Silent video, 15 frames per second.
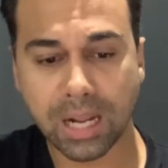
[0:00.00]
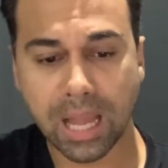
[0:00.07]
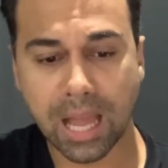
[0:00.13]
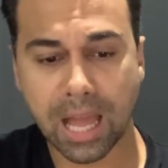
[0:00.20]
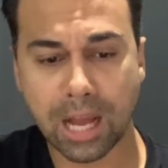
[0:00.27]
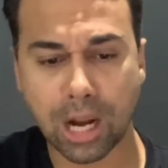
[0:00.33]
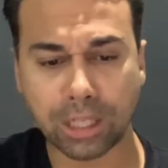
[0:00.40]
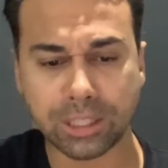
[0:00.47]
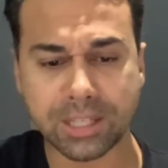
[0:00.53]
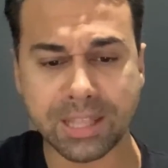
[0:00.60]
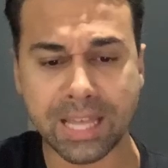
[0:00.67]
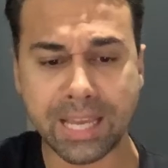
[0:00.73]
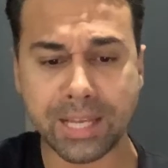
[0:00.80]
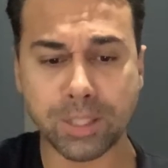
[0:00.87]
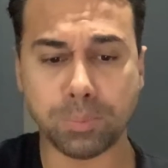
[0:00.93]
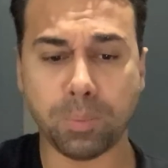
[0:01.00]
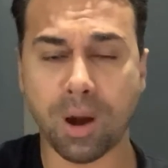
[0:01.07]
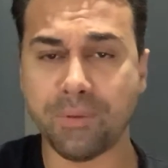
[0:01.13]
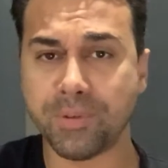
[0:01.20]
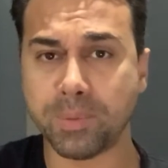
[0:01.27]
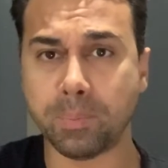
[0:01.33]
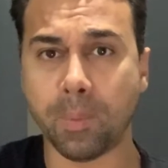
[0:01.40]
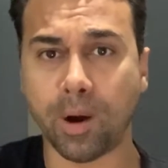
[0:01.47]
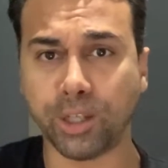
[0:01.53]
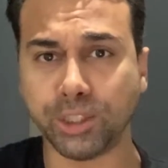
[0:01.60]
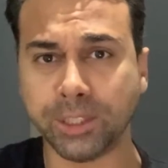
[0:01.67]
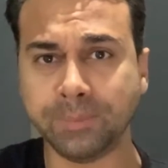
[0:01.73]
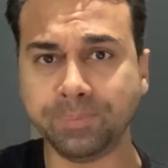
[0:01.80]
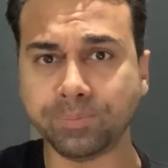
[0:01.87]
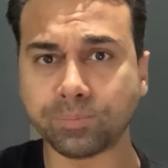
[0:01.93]
Another thing is profit
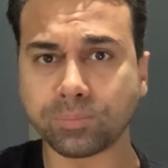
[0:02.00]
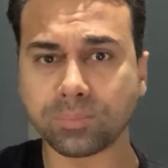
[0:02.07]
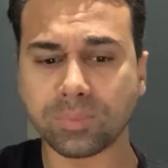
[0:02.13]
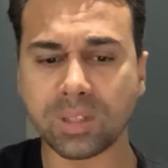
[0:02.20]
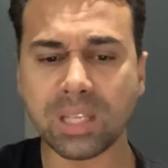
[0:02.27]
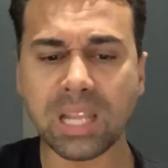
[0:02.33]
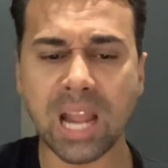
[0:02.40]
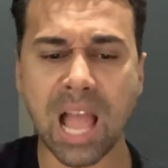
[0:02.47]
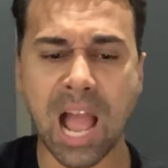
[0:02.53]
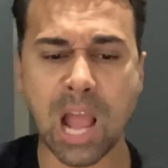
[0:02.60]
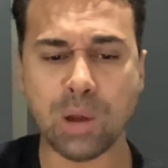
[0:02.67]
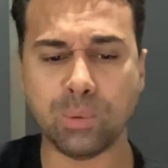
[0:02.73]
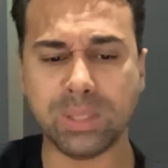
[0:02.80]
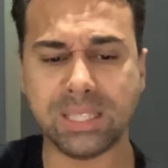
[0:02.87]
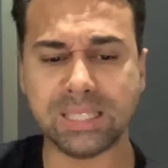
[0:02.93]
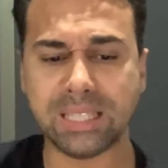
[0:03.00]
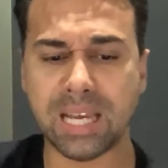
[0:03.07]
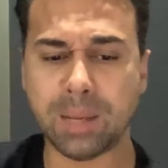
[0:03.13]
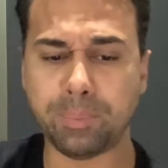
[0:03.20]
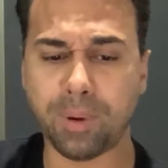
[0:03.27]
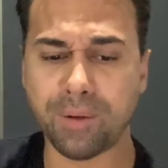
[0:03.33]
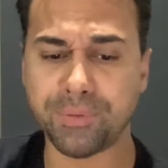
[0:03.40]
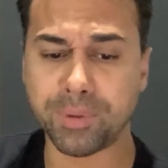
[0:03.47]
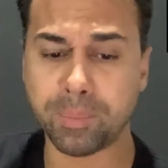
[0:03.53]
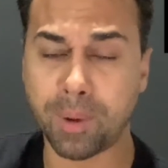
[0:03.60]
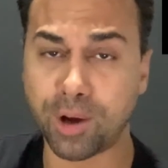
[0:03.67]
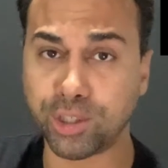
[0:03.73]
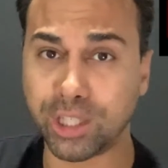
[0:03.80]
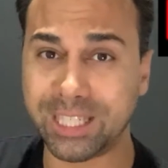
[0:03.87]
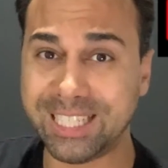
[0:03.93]
margin. I would say profit
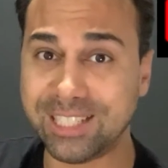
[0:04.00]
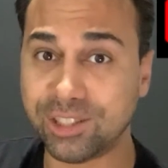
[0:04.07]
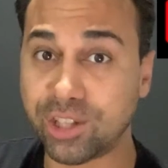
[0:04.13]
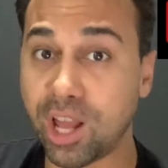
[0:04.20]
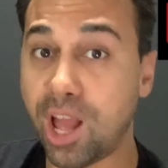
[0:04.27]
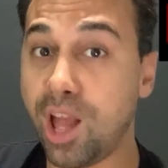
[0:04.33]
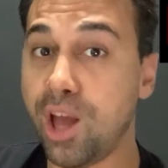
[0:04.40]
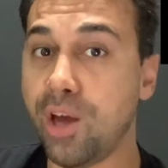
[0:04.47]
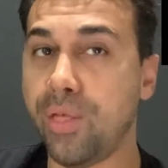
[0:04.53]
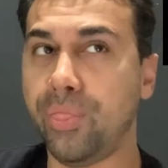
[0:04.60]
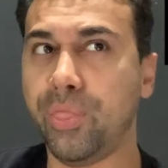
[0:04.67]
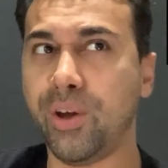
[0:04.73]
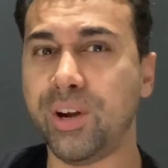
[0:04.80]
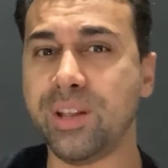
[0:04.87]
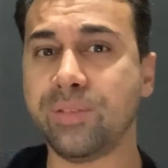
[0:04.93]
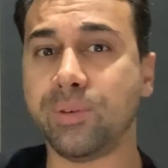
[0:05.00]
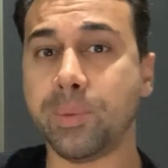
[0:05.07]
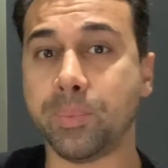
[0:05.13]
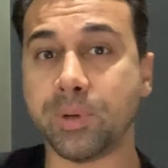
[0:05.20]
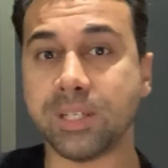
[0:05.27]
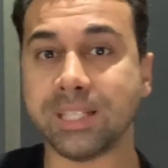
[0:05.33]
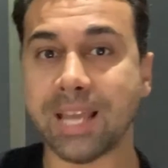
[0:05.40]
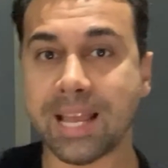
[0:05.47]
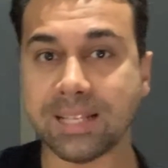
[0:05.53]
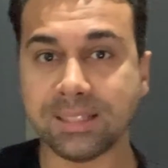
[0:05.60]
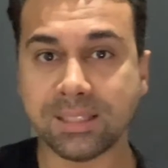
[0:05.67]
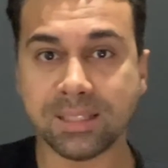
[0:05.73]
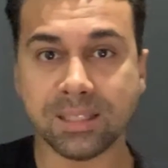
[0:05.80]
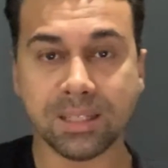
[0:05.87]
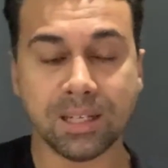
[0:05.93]
margin at least
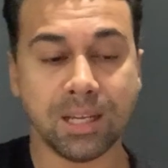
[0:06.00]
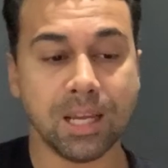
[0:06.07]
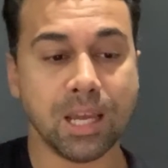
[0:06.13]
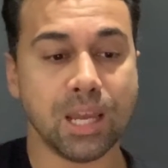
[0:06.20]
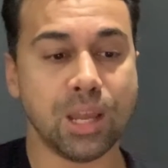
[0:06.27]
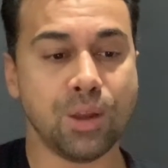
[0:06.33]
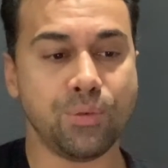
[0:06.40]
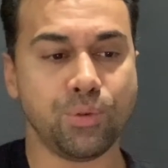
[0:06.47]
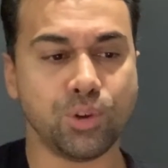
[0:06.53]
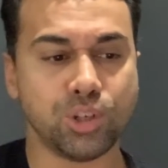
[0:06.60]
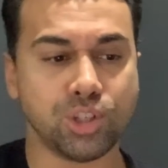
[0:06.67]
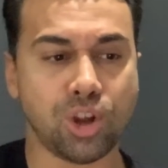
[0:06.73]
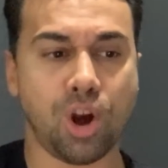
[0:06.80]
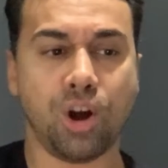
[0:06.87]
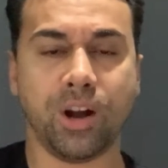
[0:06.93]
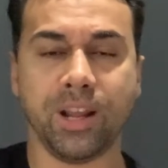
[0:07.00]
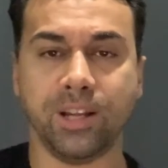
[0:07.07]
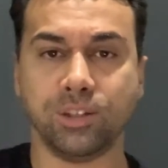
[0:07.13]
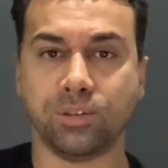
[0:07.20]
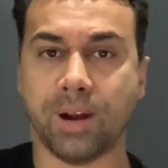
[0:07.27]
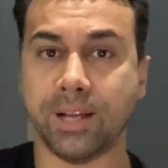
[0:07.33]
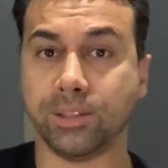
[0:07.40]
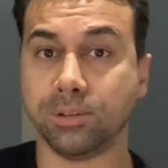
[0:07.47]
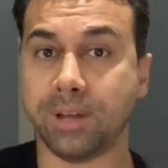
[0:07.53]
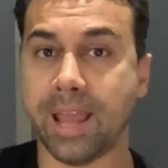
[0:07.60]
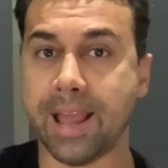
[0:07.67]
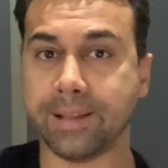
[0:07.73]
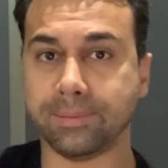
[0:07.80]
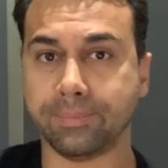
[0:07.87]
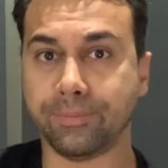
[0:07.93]
33%. If you're starting, try to
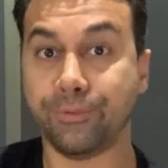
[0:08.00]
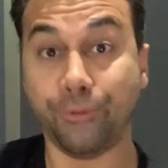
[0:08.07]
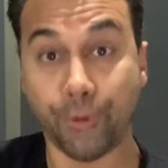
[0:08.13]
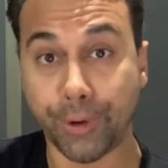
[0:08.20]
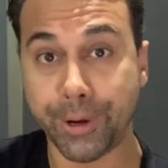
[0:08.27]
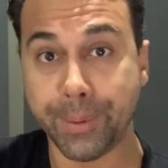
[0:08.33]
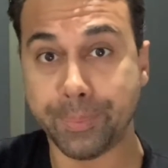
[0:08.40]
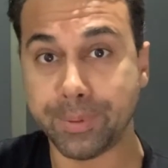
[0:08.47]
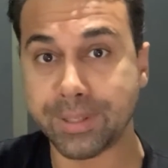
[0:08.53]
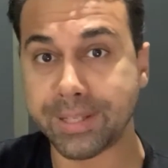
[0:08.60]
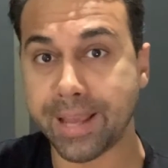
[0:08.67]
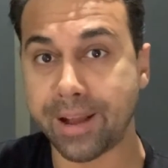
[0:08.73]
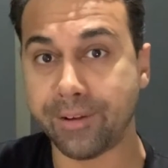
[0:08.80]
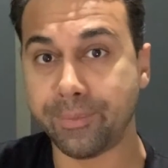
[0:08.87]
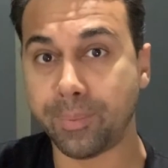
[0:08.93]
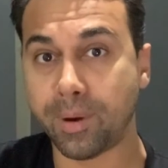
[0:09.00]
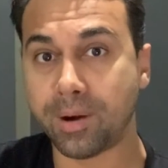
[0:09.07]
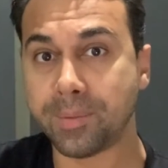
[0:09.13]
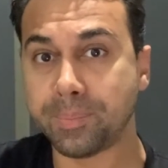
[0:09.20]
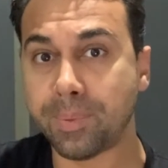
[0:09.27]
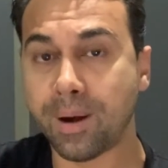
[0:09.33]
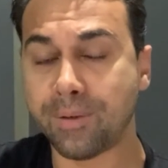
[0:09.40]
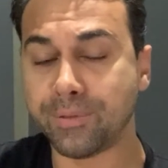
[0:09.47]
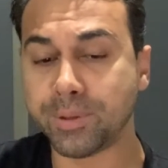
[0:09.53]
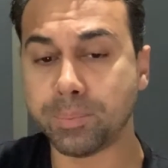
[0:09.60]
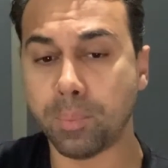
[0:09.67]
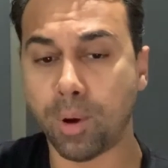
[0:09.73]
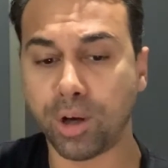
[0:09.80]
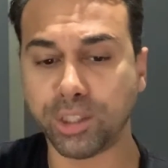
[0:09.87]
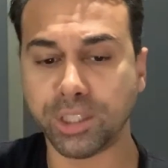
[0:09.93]
get 40% of profit
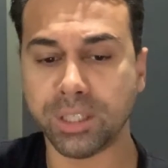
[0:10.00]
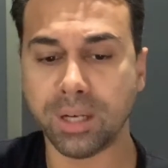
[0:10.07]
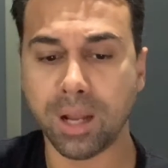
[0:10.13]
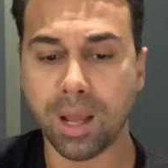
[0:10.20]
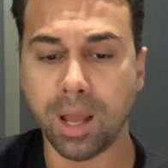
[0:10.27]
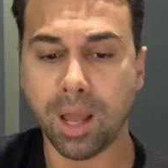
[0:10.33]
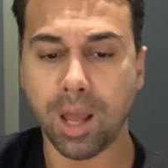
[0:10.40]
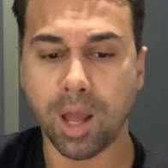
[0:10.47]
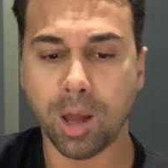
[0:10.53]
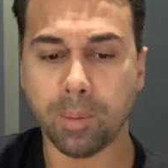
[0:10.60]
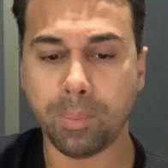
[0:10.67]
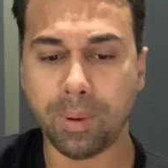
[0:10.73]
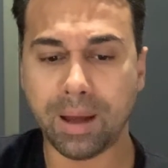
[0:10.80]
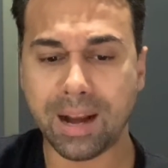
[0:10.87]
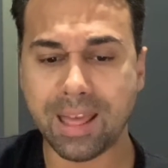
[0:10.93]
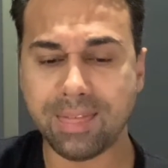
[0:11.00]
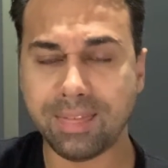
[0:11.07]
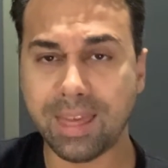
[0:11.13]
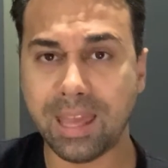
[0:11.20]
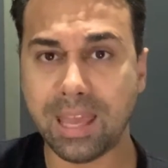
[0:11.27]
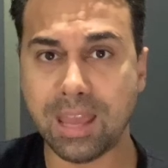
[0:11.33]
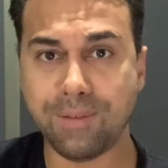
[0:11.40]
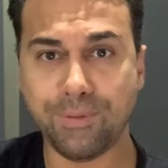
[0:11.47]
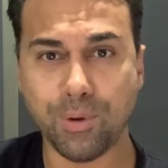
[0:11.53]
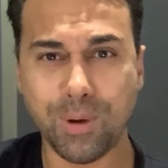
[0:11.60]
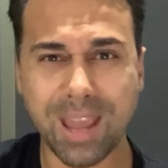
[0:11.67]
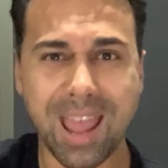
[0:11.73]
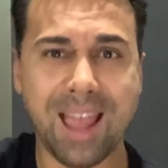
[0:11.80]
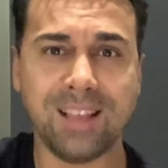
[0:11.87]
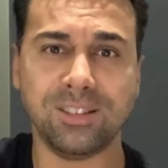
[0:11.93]
margin. But I think if you
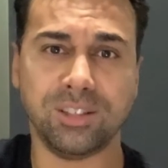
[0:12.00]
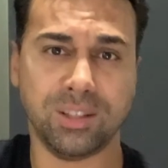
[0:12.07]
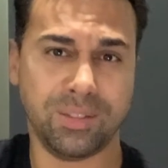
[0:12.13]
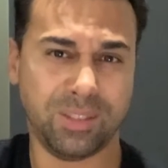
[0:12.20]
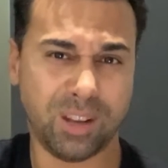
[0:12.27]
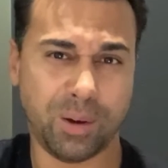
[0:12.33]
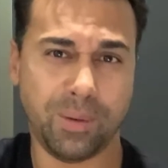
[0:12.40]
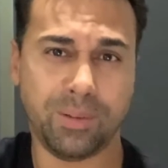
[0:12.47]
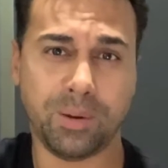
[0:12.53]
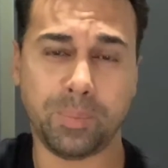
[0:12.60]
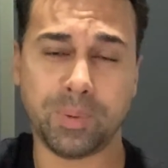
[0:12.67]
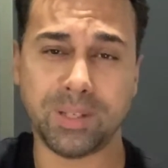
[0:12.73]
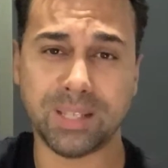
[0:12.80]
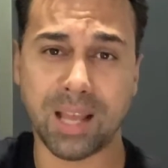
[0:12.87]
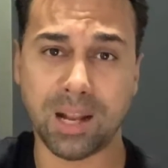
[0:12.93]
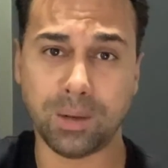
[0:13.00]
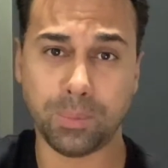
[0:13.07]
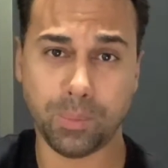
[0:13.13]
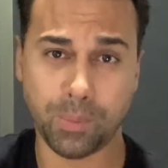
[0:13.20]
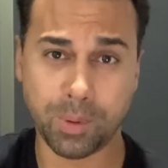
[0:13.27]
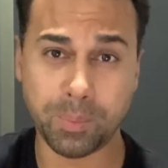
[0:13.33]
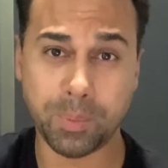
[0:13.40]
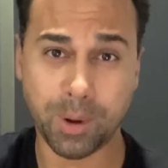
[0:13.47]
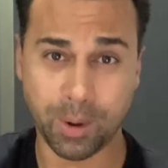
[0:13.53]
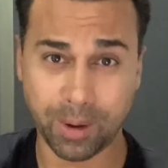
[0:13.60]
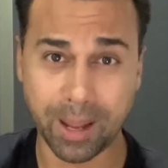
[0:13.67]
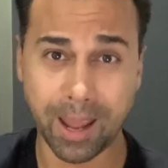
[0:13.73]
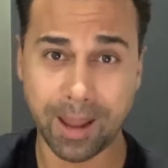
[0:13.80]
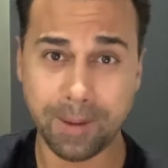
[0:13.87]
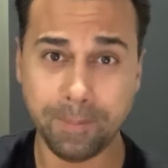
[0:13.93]
can't, 33% would be
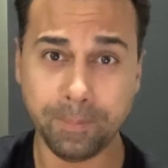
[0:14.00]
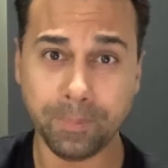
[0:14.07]
okay.